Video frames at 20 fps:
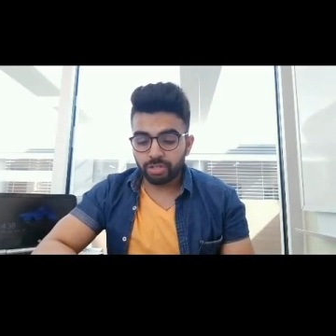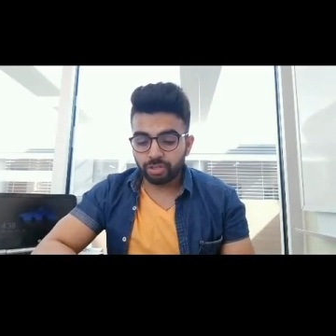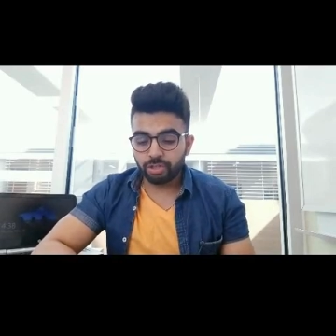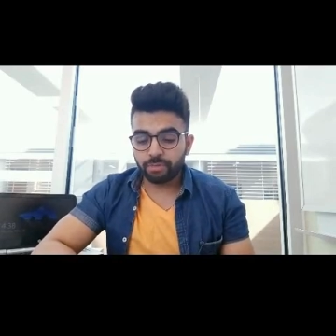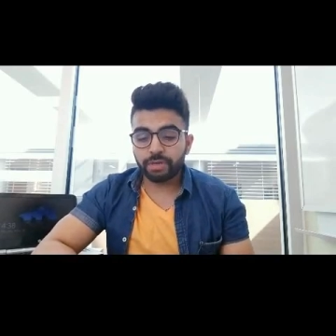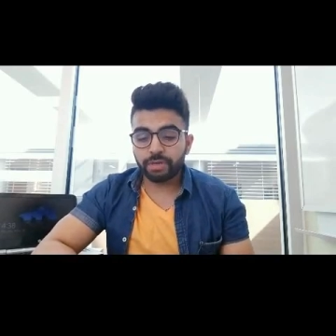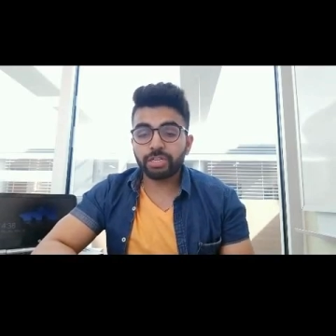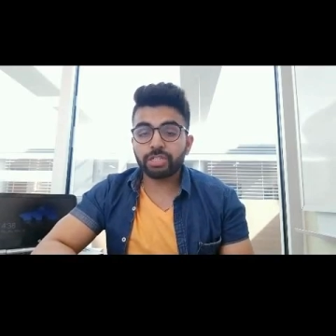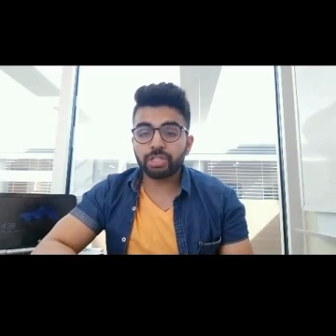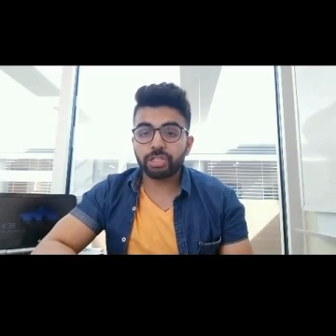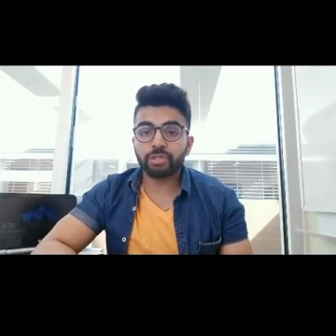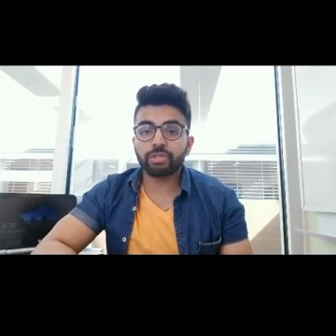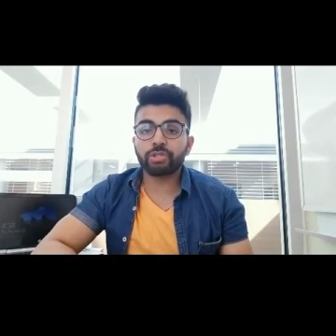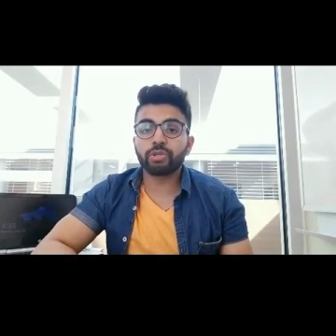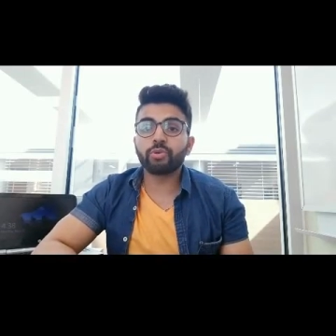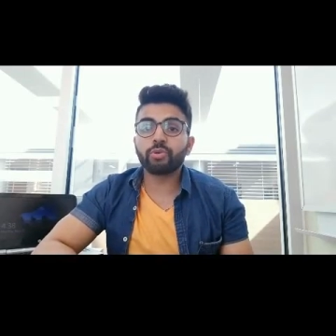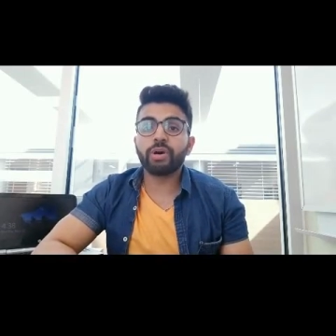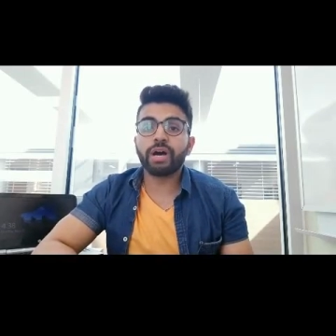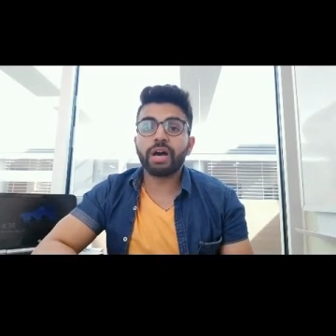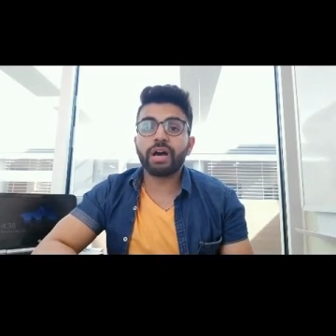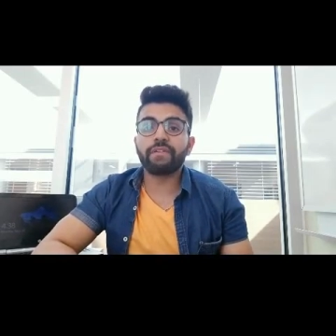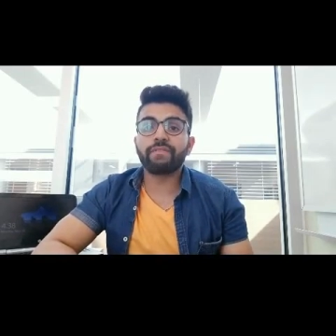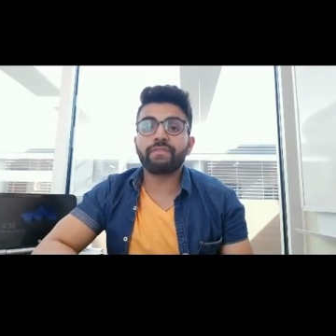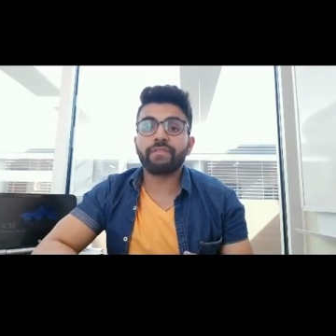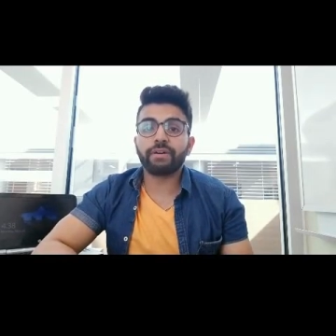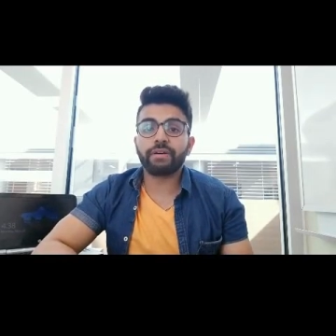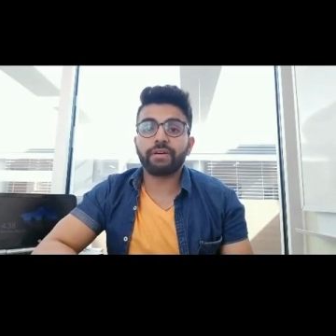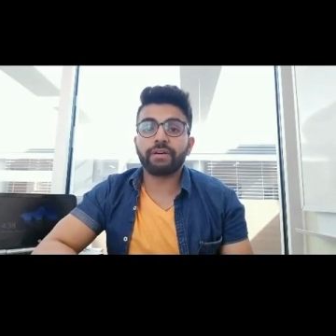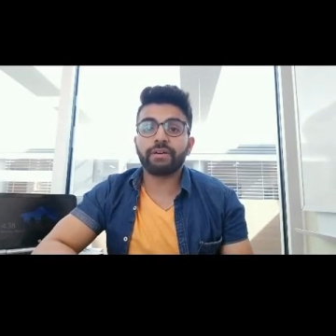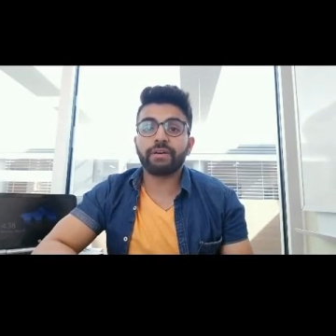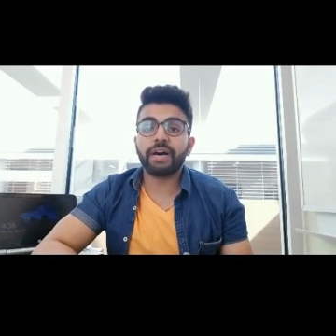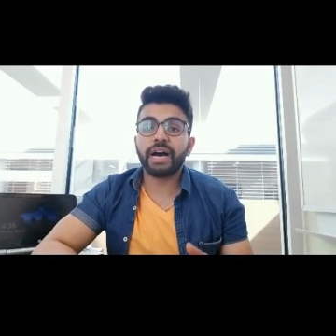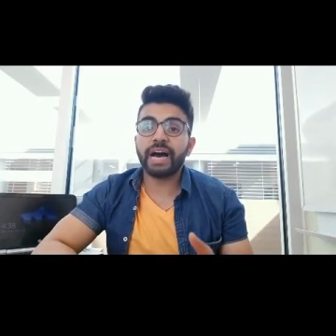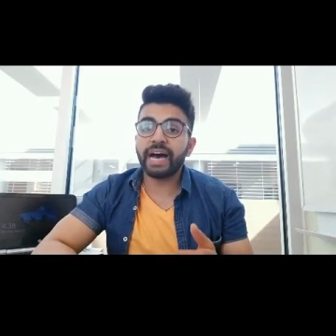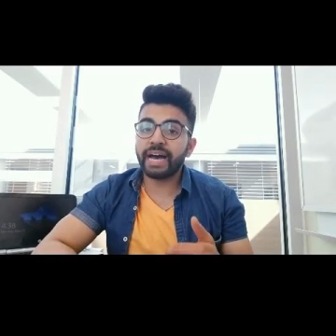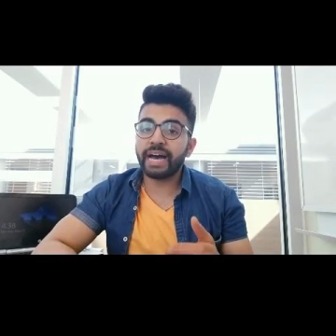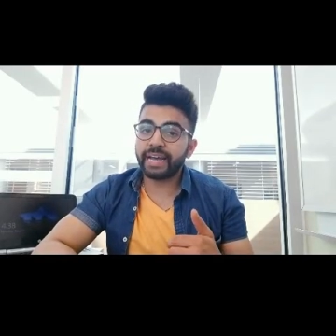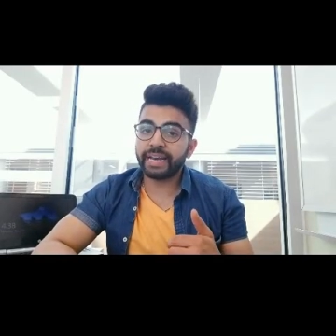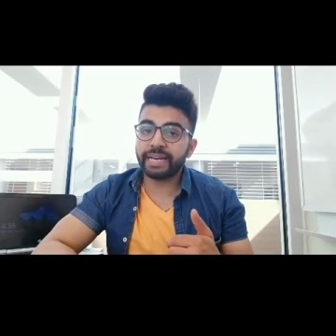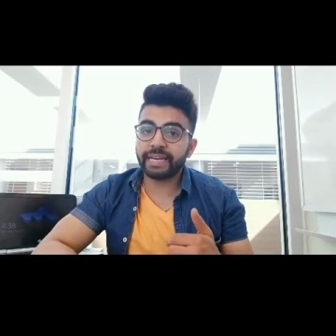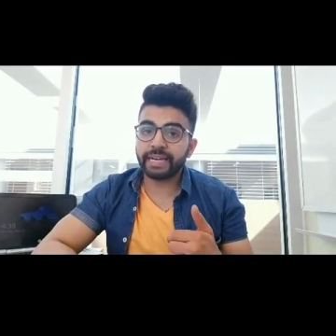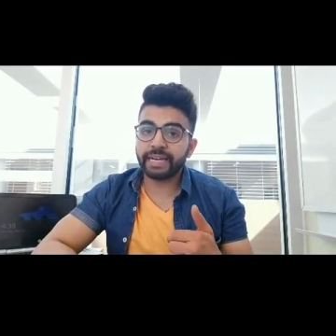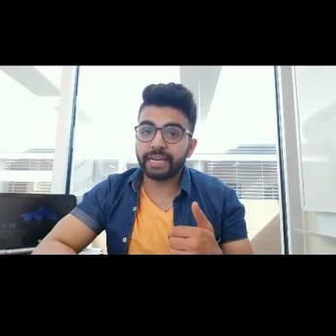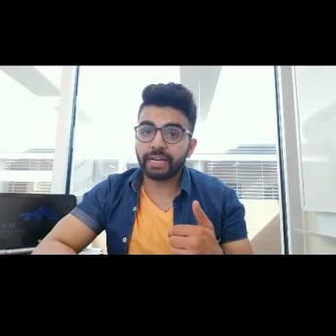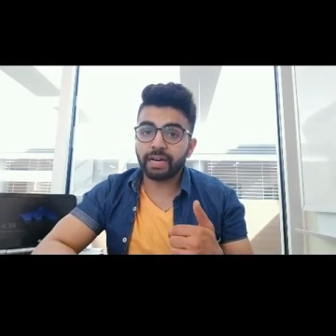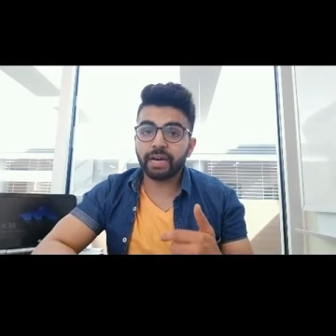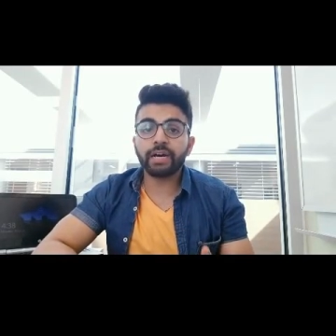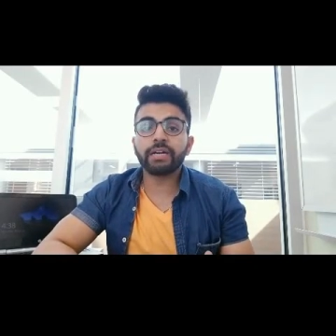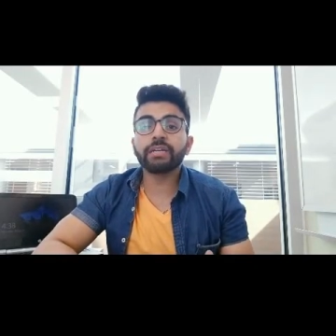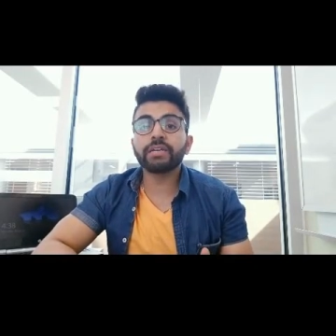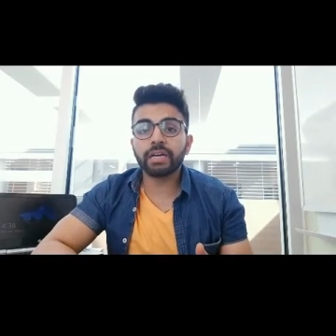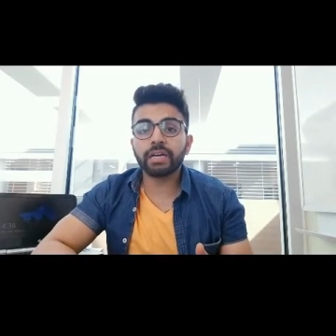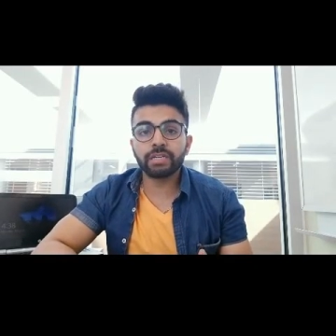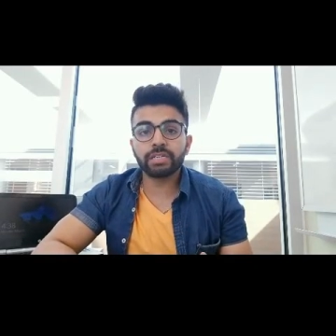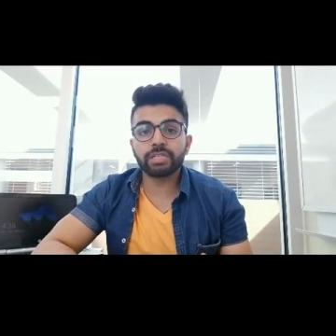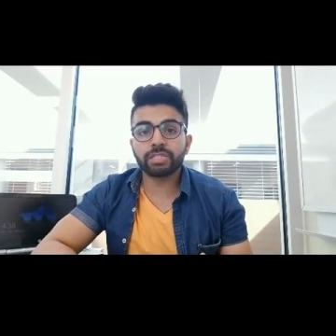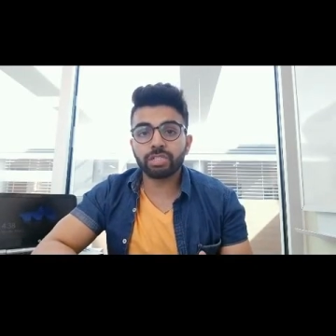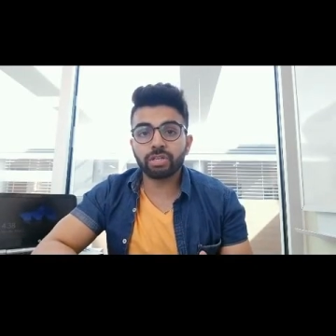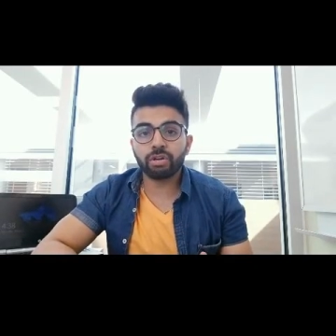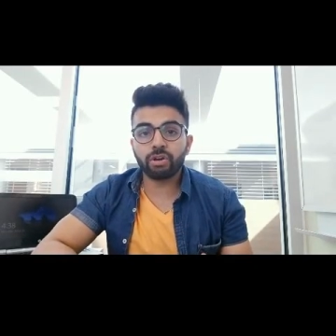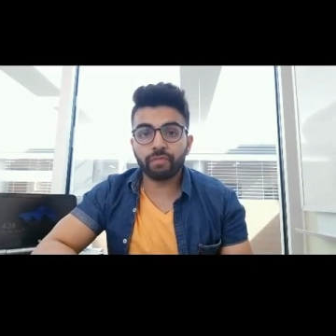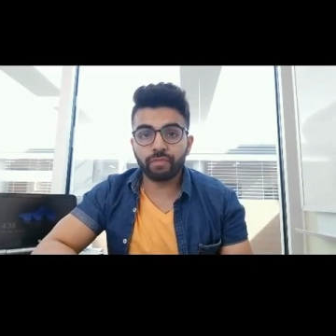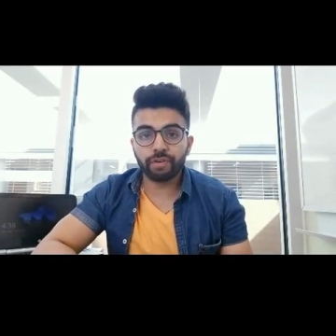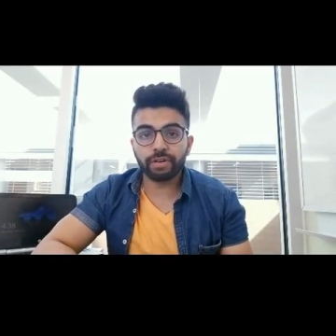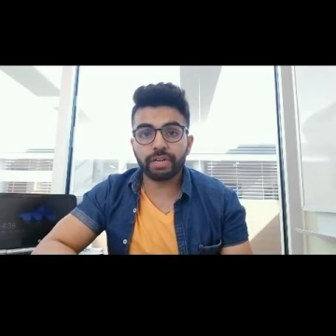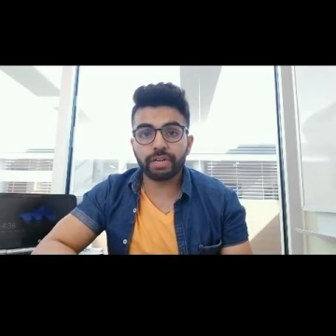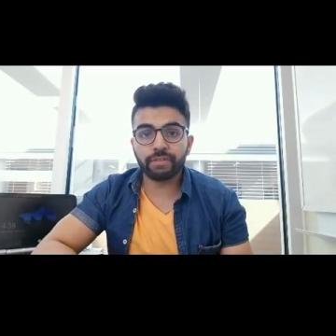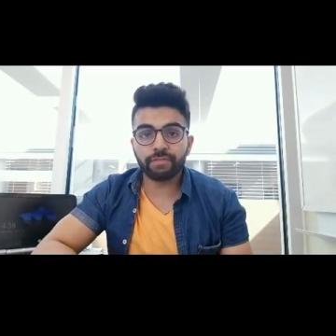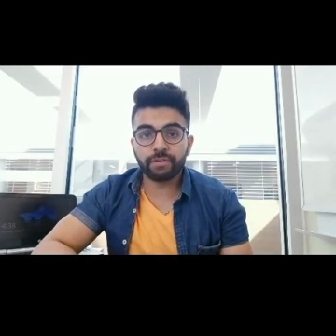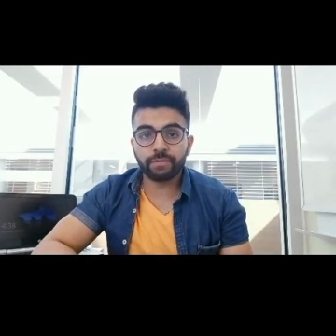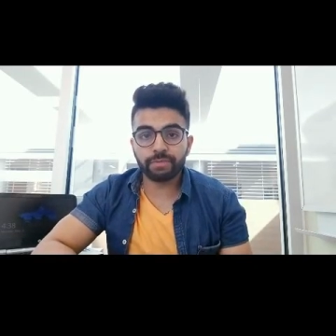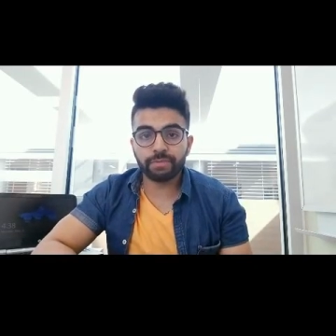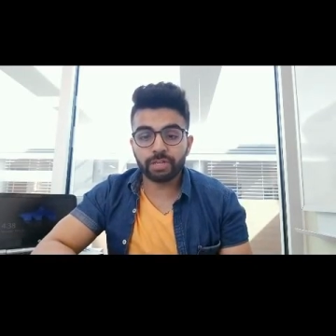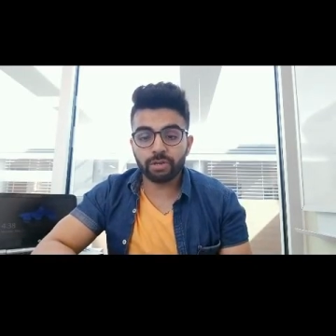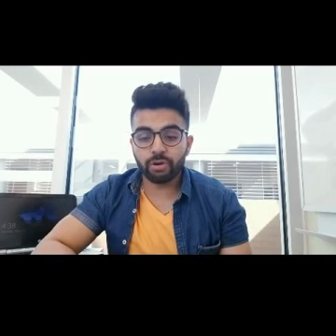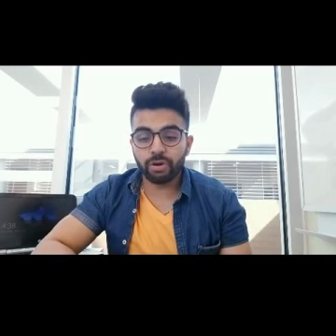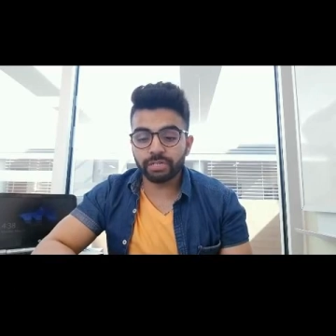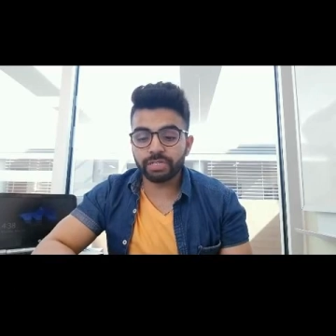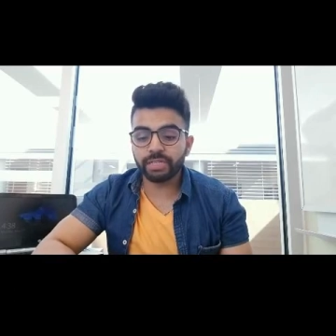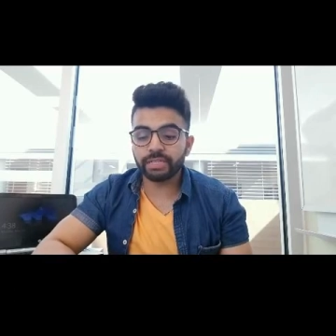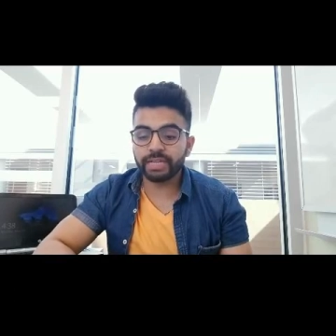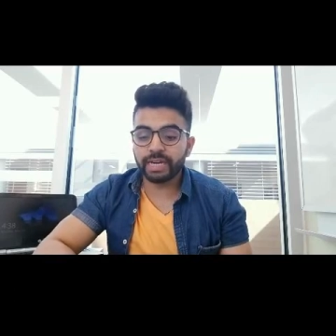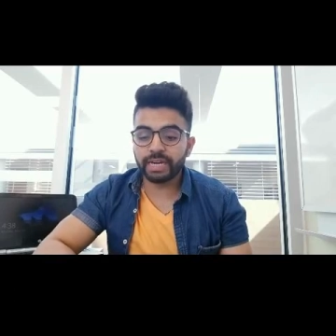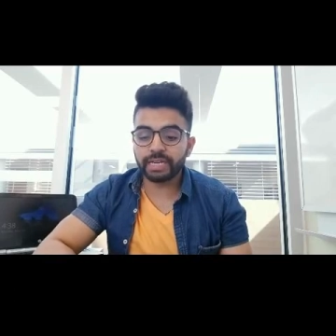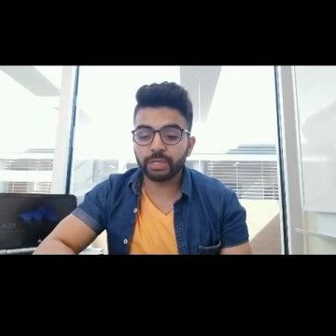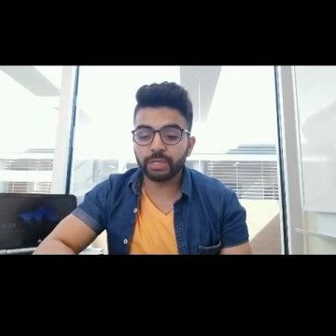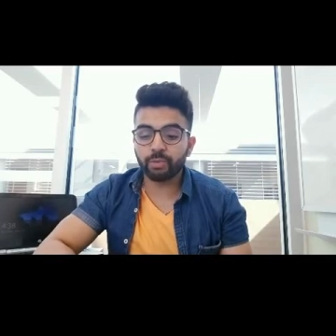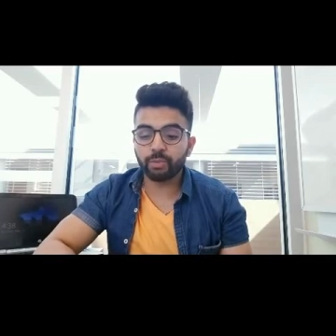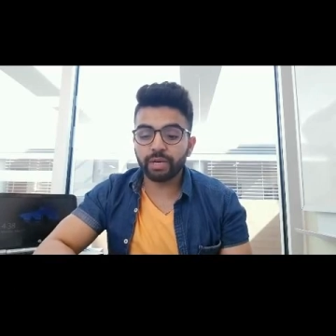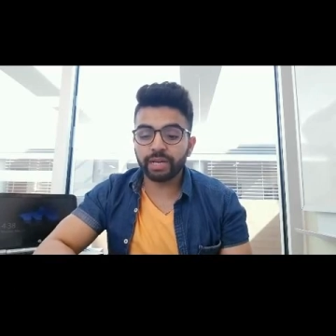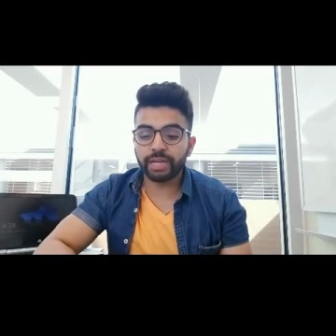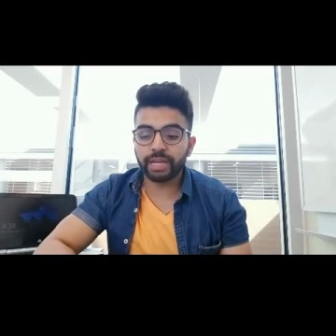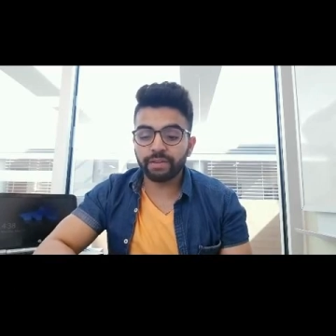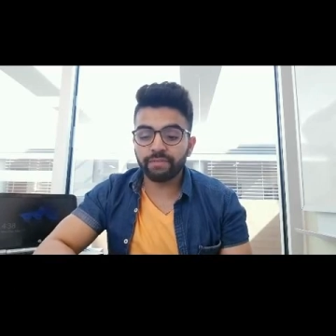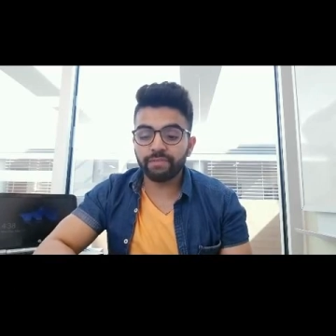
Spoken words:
So make sure you have an unconditional offer letter from the college, and that you will